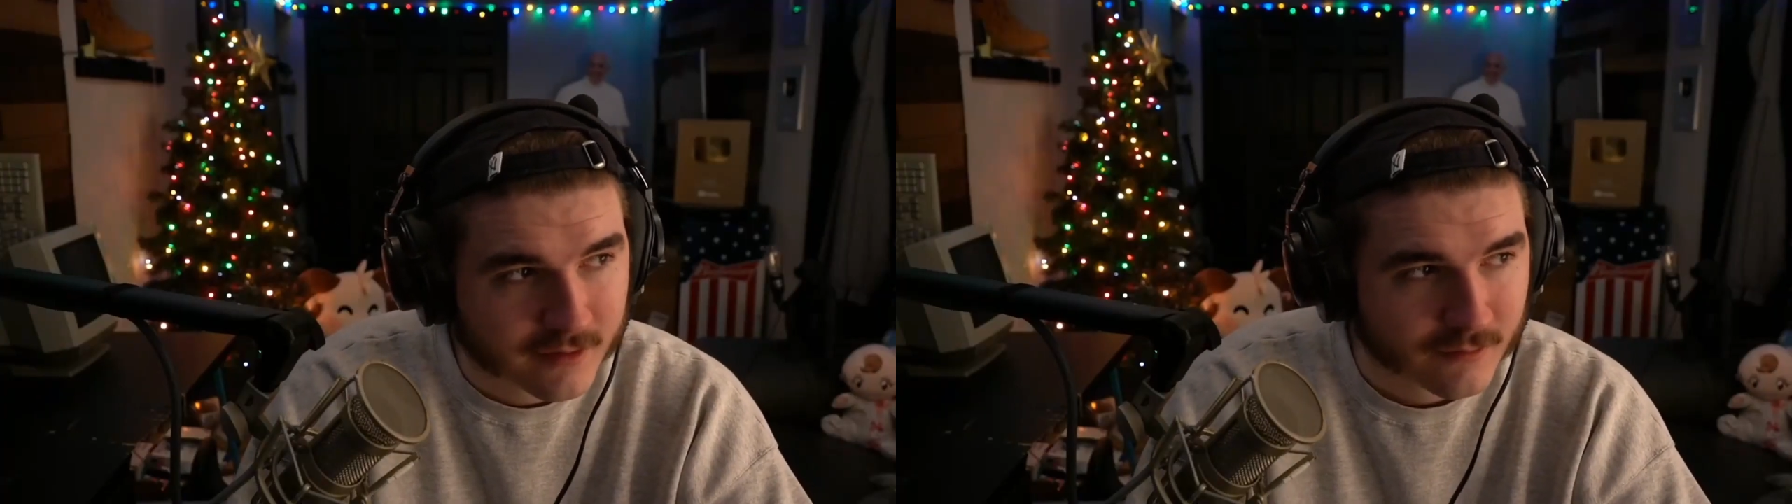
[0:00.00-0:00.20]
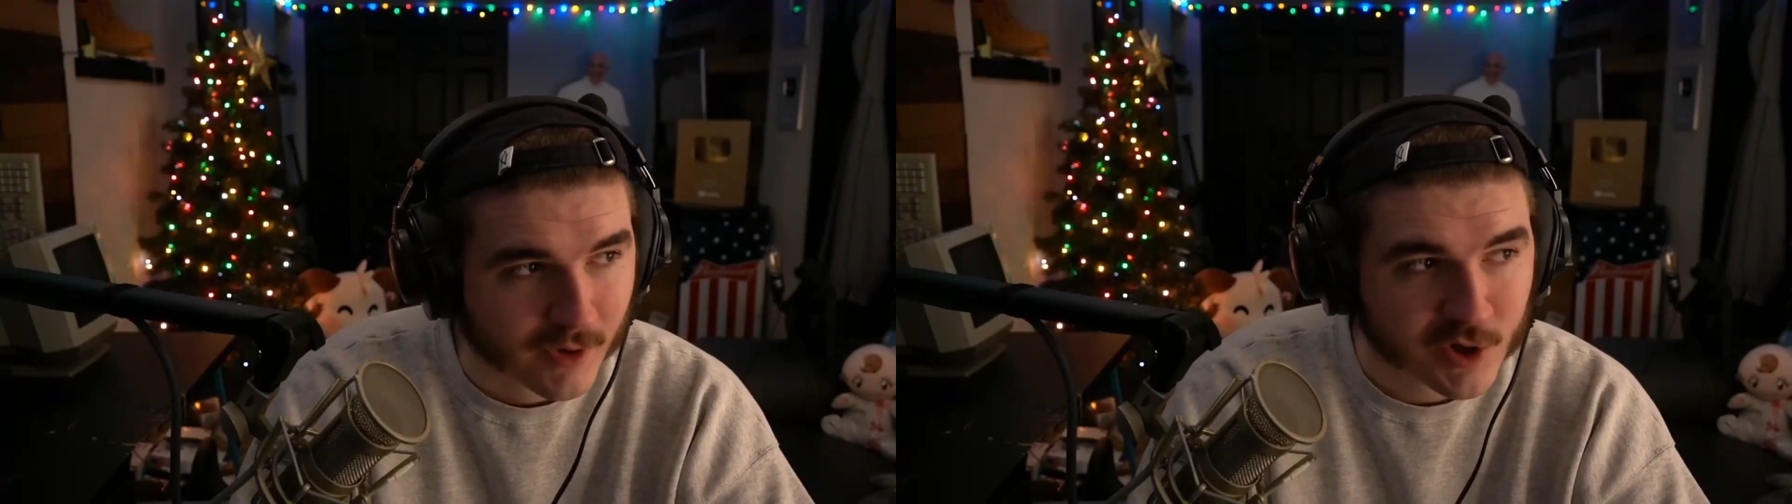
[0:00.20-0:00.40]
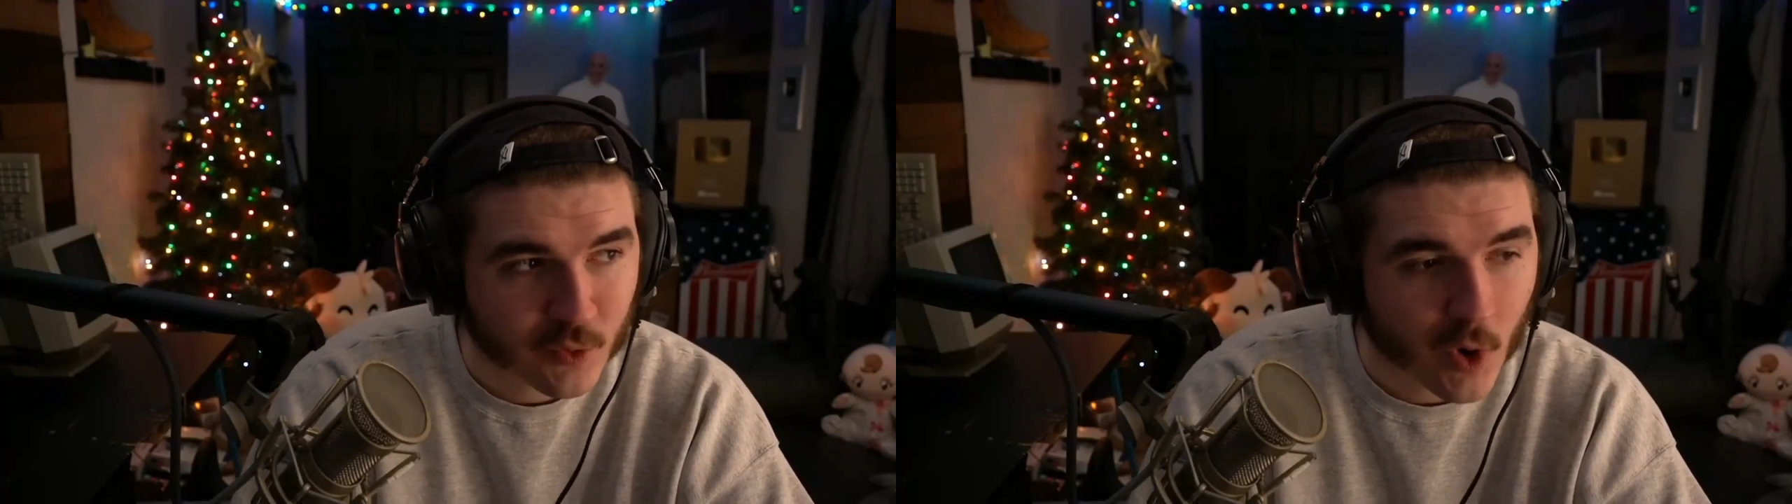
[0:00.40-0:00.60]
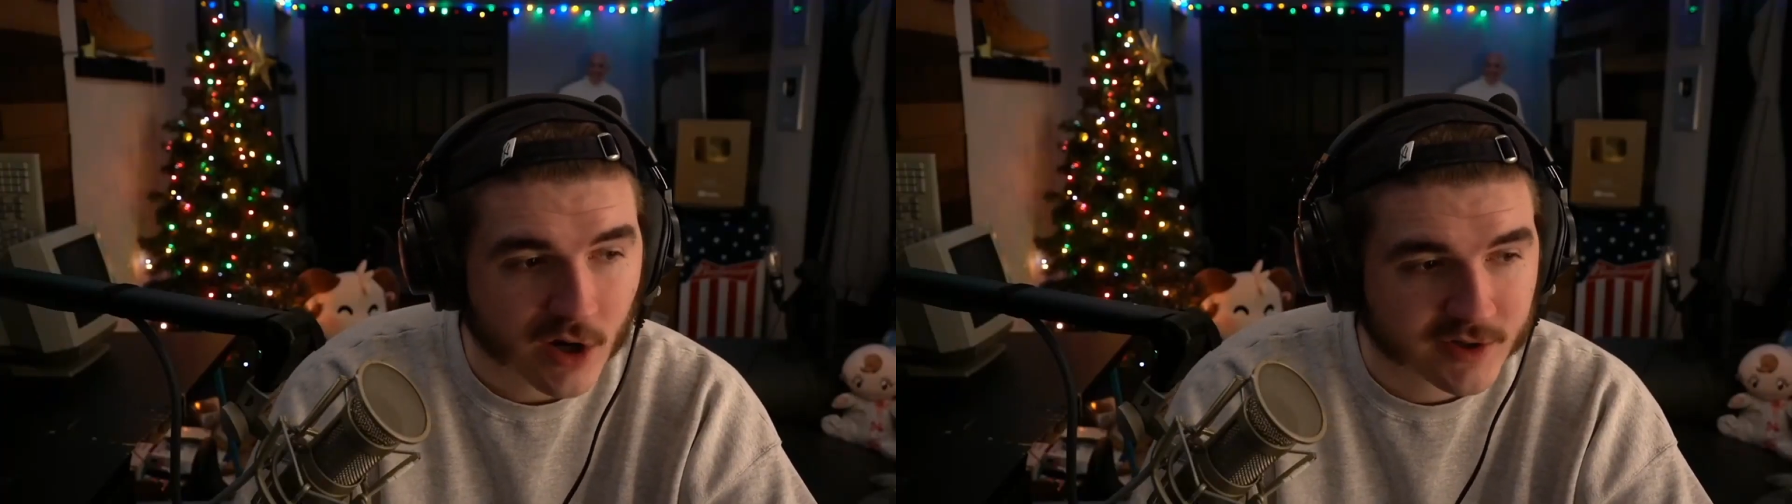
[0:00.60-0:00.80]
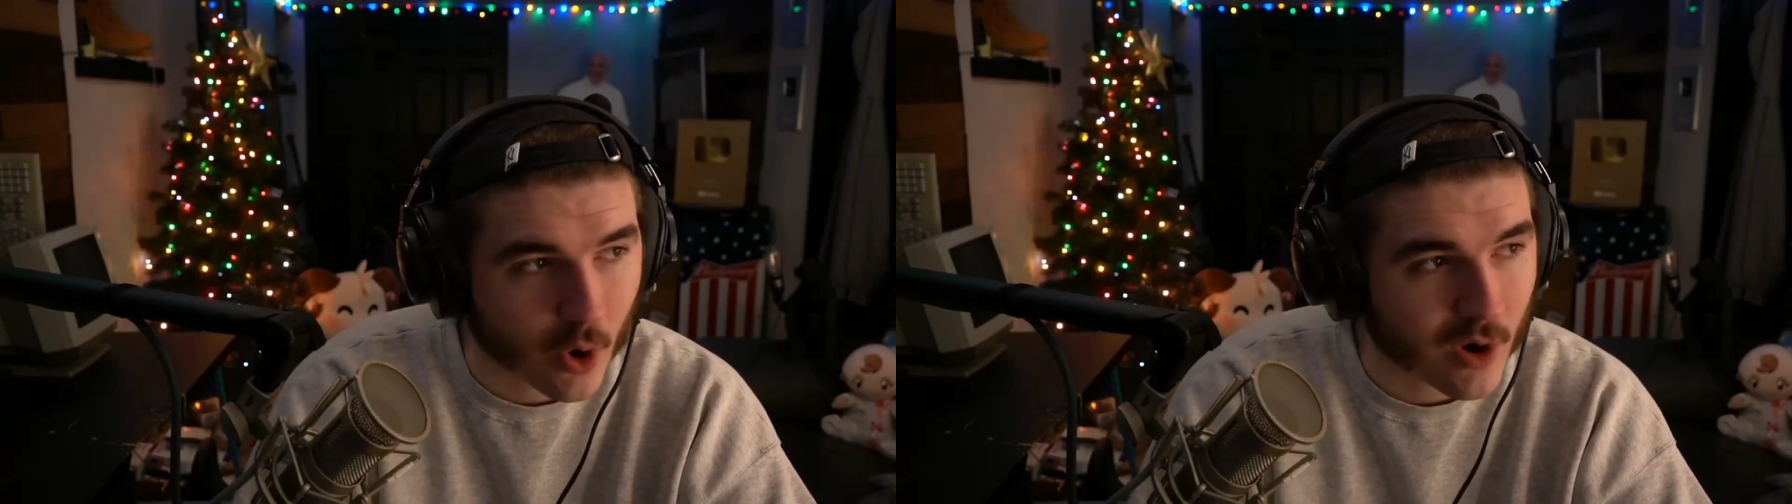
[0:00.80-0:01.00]
when you
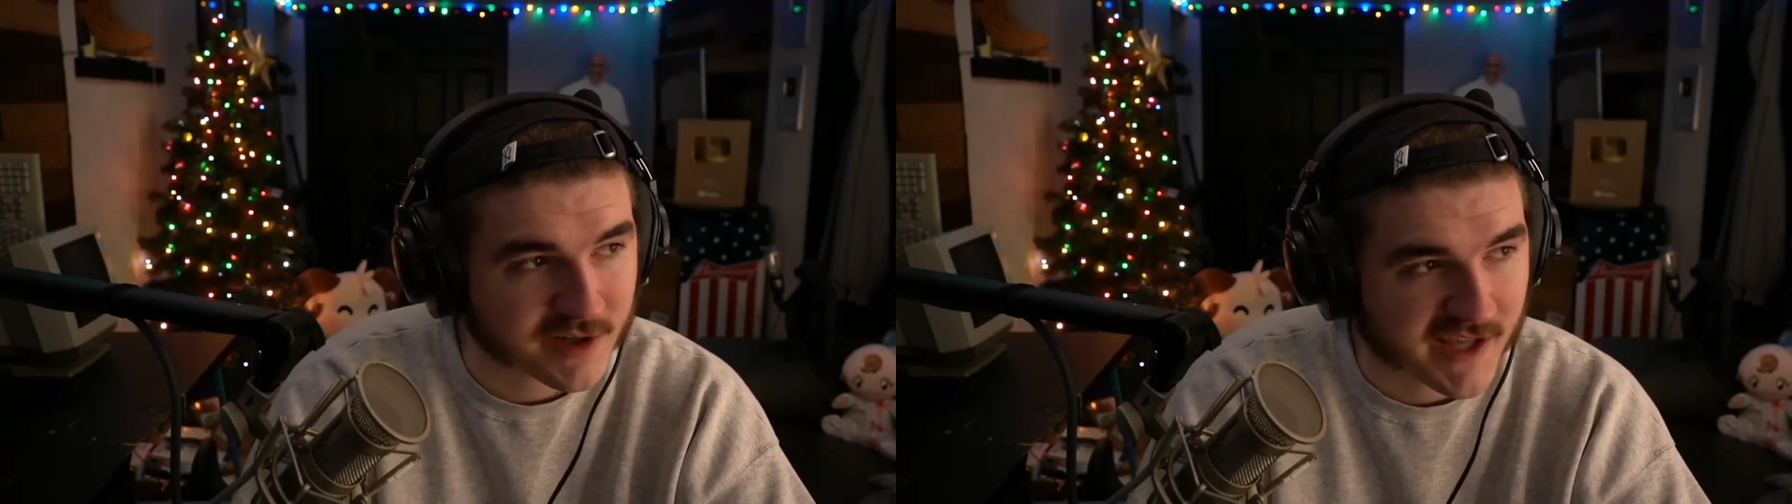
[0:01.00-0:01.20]
walk towards